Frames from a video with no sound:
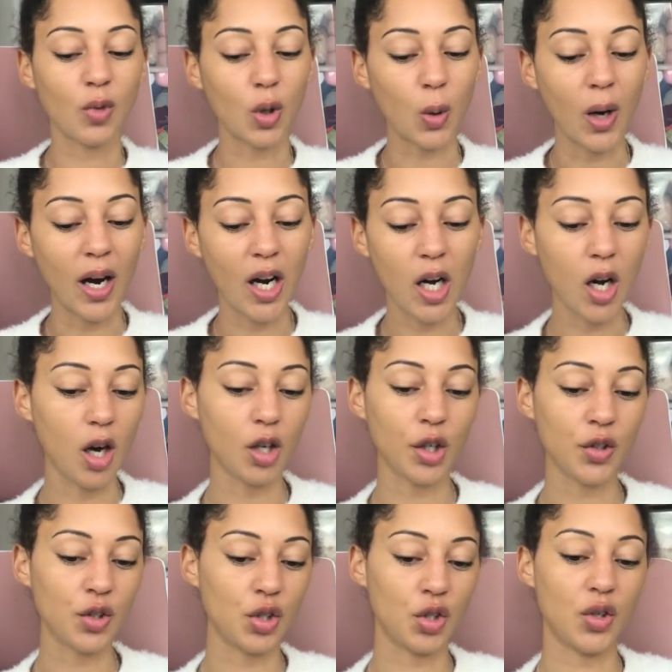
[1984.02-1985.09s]
require a lot of
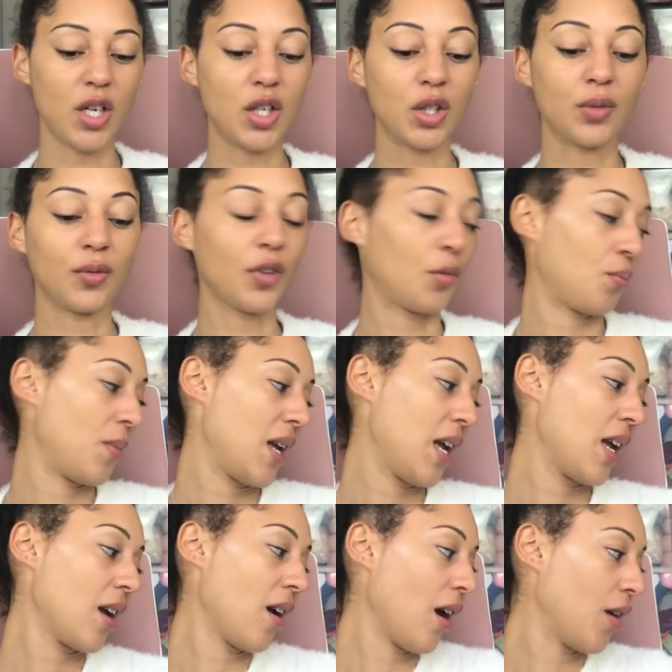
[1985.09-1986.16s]
concentration from
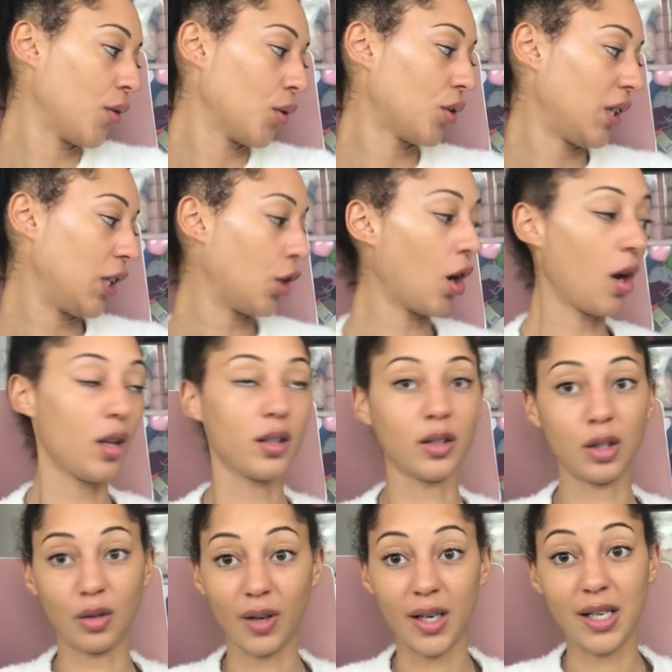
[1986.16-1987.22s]
me. I've already got the
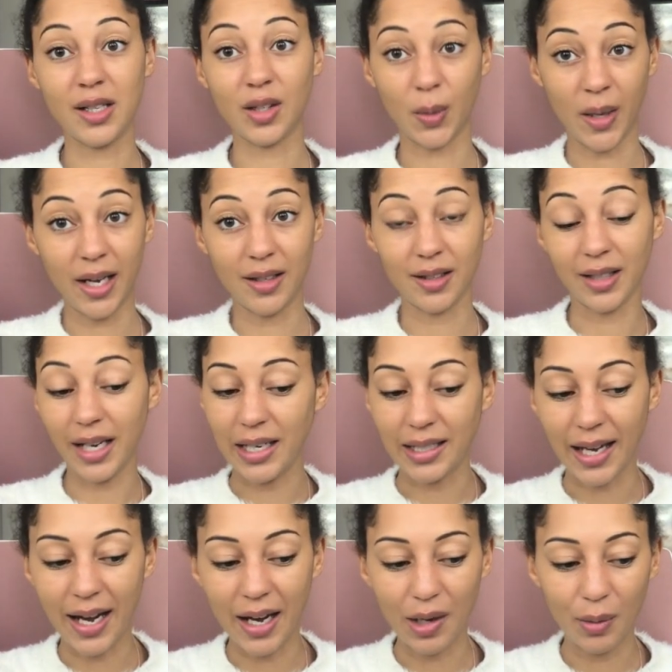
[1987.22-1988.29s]
granny squares laid
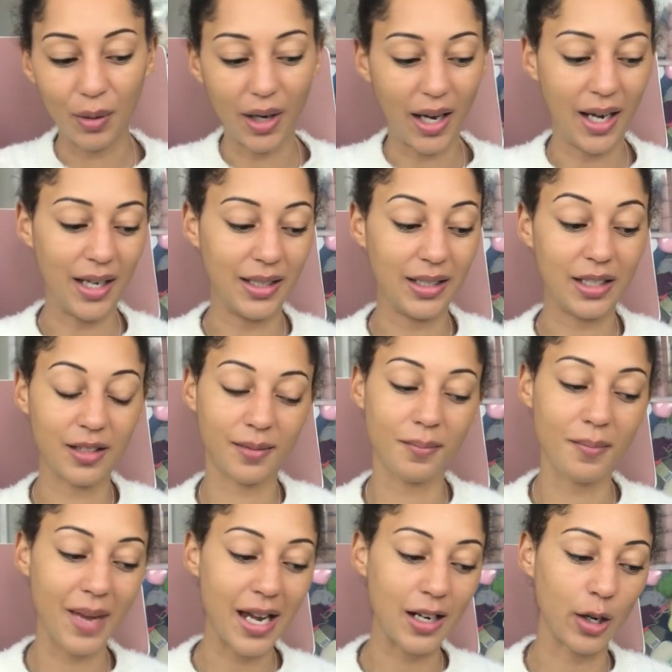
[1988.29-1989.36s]
out and
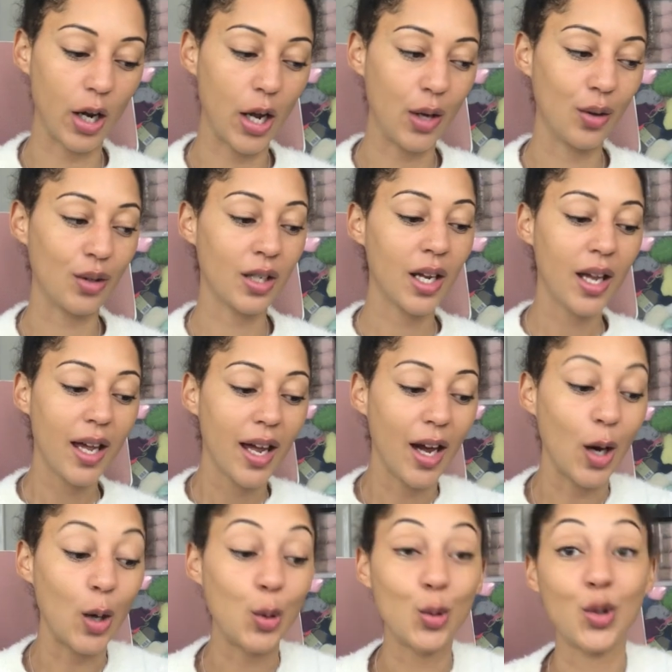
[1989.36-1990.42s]
made a load,
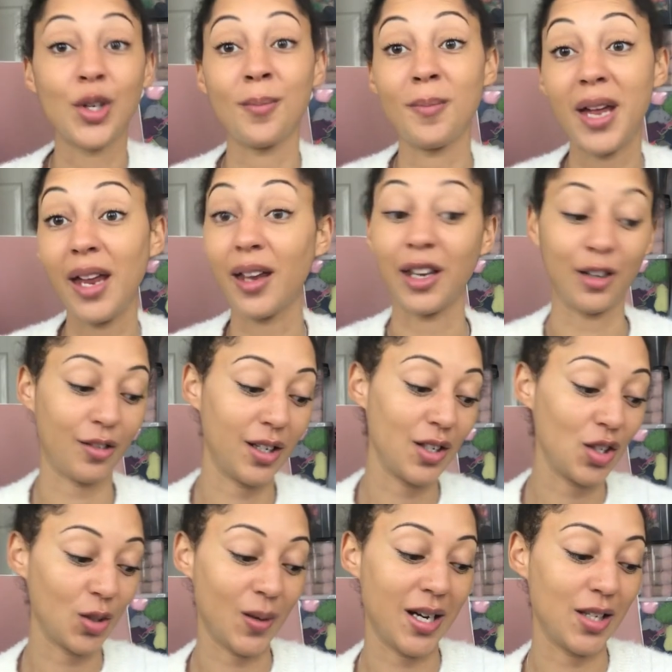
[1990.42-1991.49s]
and also making granny
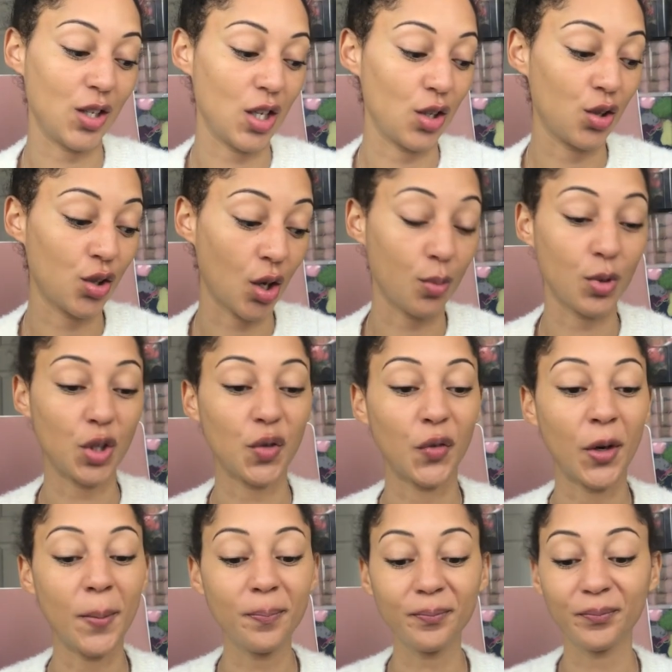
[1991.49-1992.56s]
squares is so much
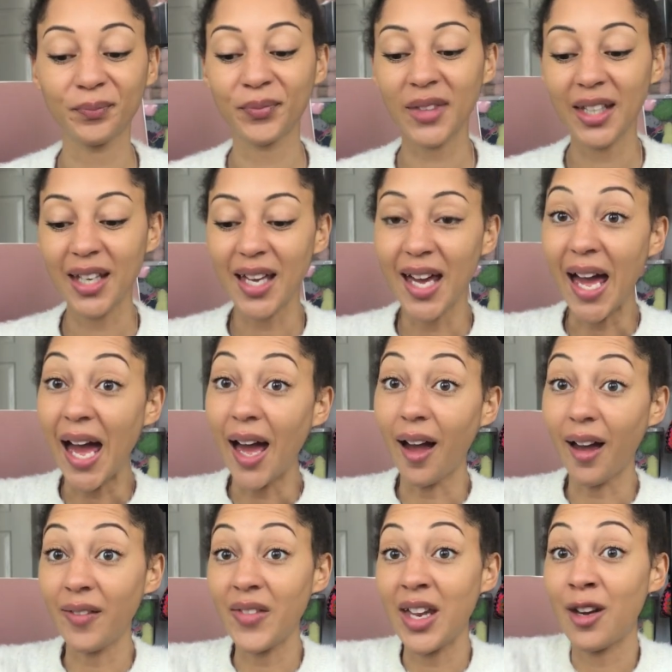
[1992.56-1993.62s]
fun.
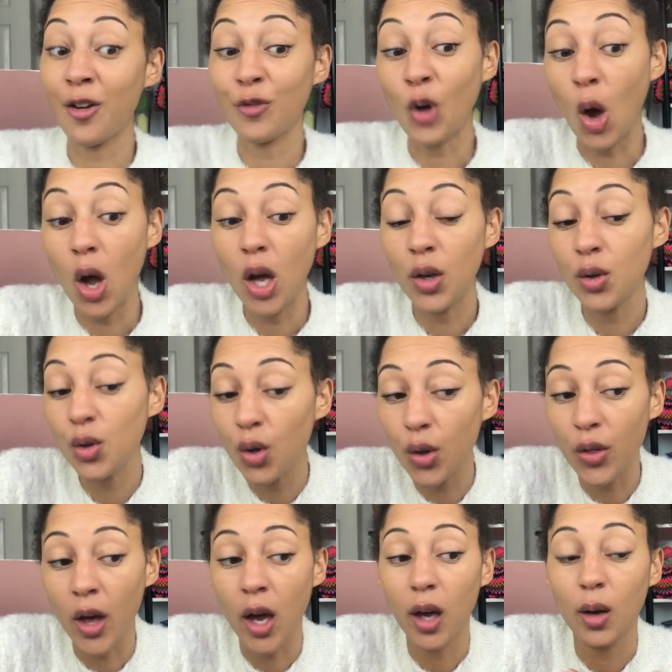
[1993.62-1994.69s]
And then I've got
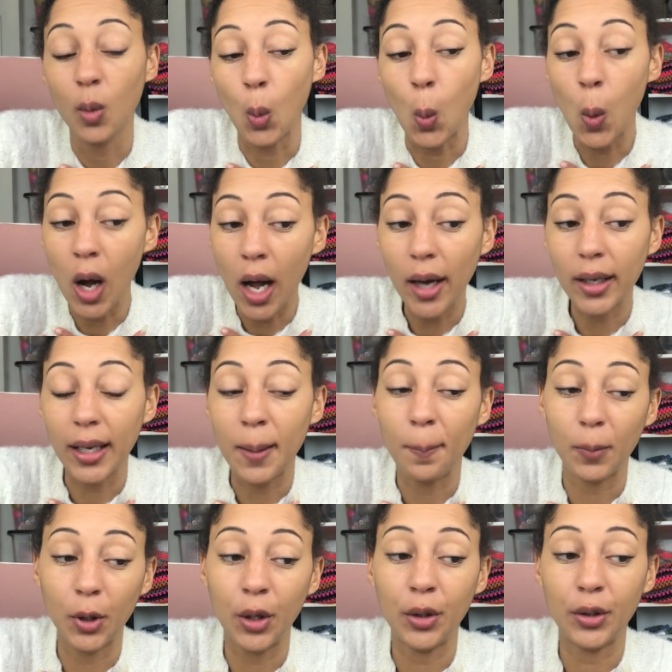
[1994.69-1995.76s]
another work in
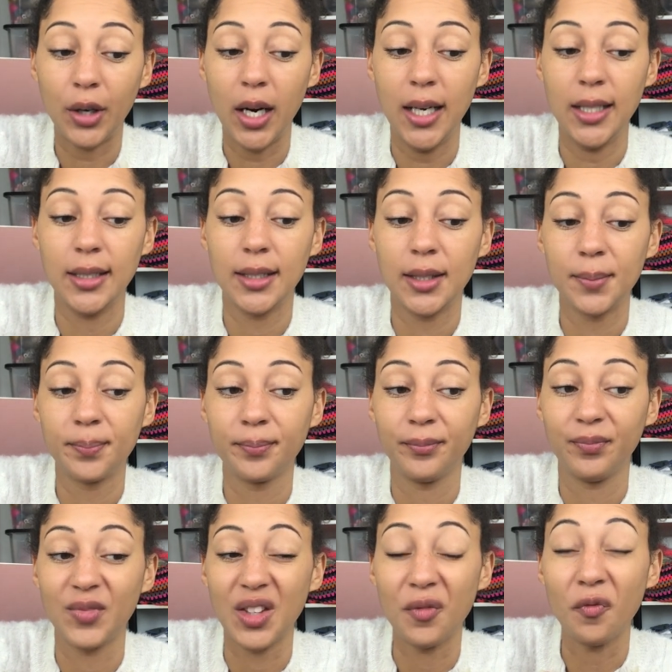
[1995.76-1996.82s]
progress,
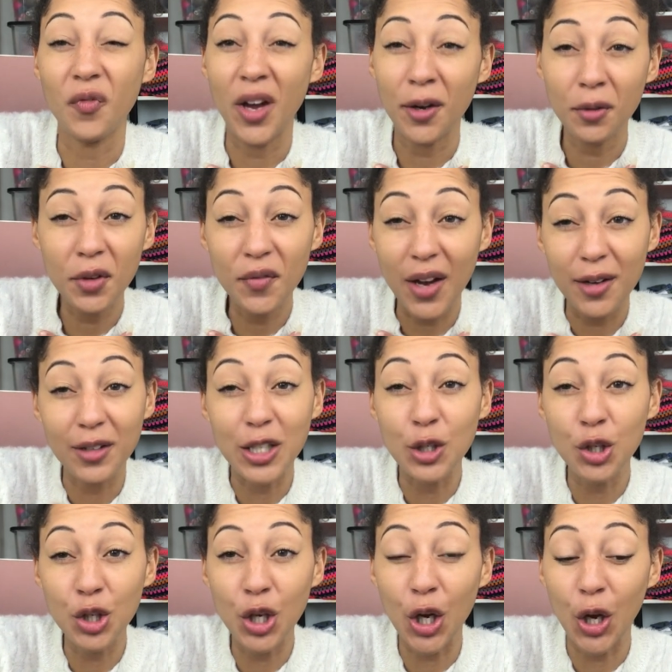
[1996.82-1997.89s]
very very
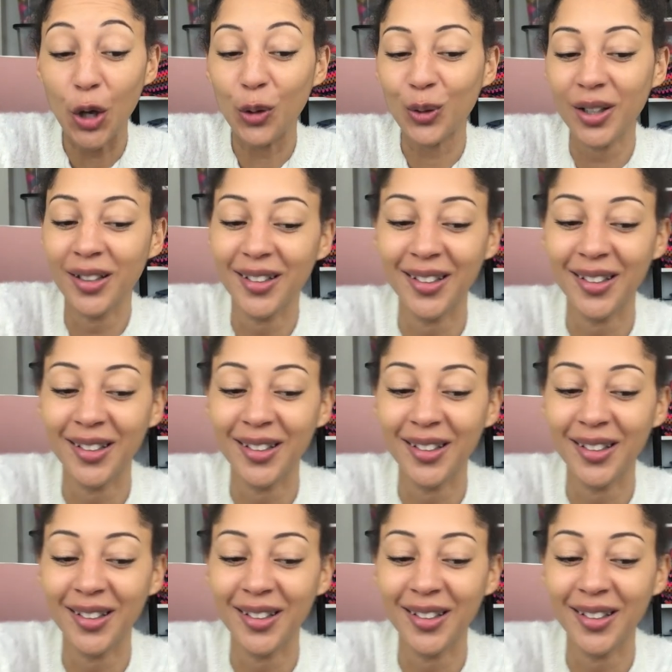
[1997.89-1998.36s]
new.